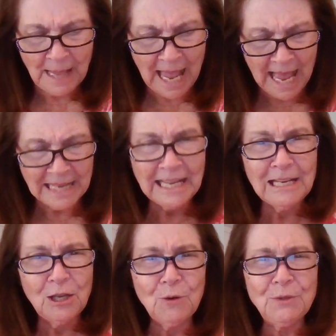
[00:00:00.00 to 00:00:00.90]

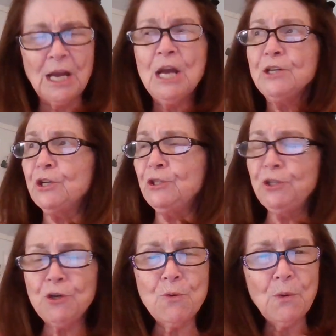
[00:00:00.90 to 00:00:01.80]
Hallelujah. Do
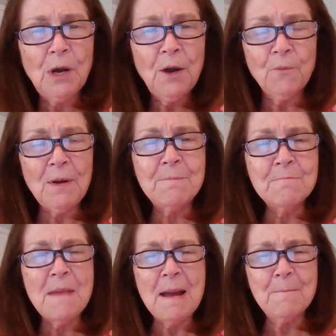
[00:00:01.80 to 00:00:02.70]
you
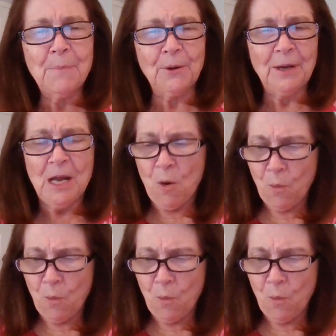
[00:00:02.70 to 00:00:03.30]
remember